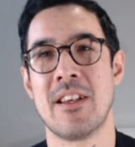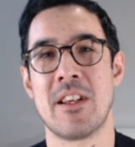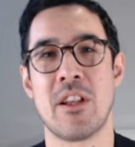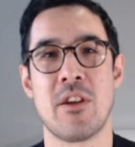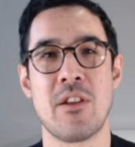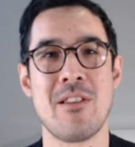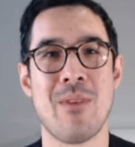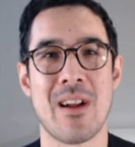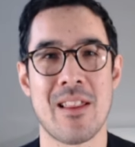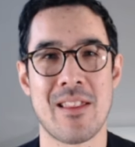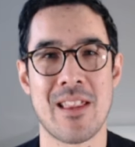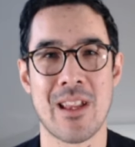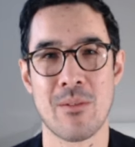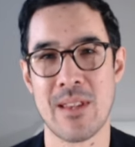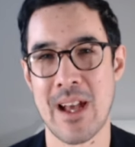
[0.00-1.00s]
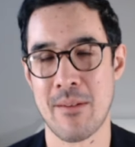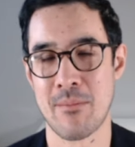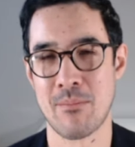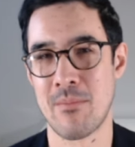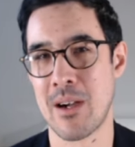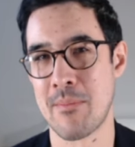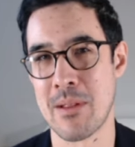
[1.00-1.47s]
You know, you might think
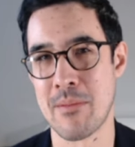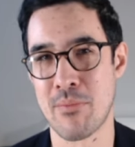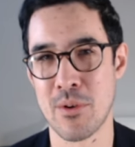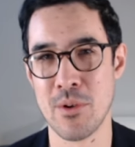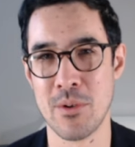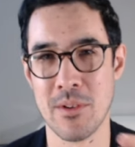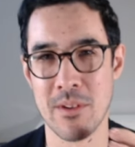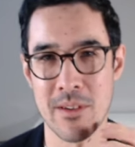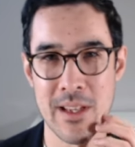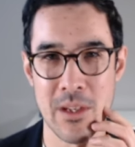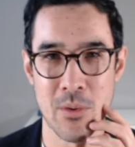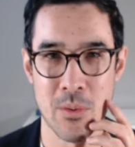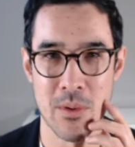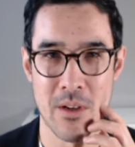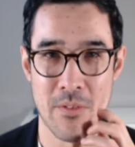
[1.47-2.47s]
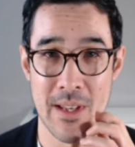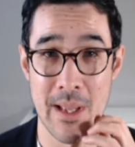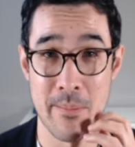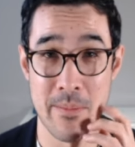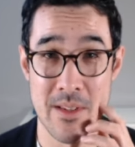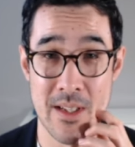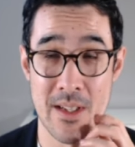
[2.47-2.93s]
that might be prudent in order for
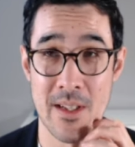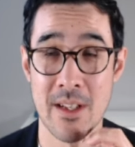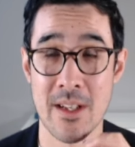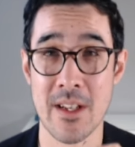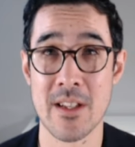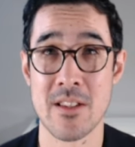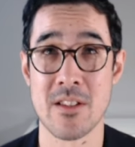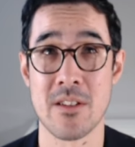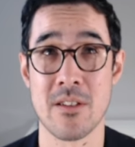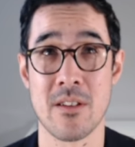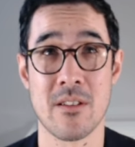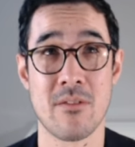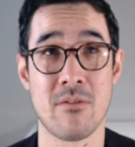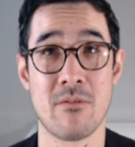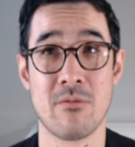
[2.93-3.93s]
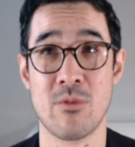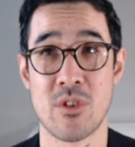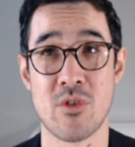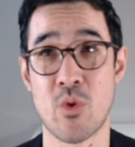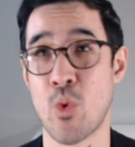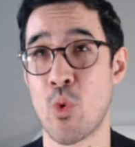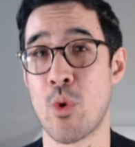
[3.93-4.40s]
them to
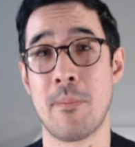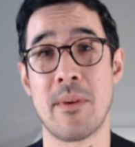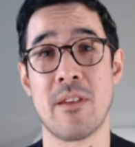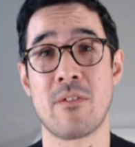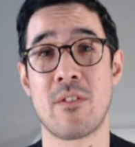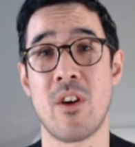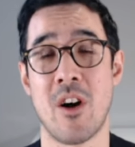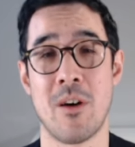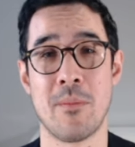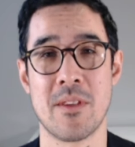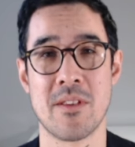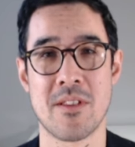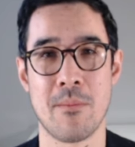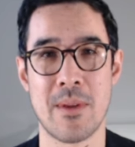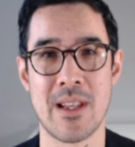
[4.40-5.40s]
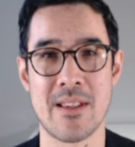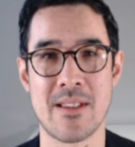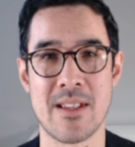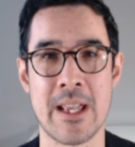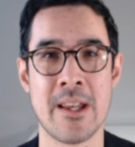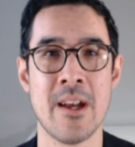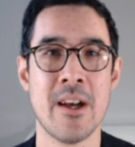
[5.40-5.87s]
restore a bit of calm and
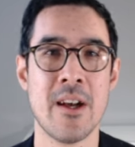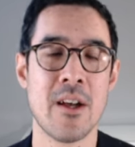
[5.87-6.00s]
stability.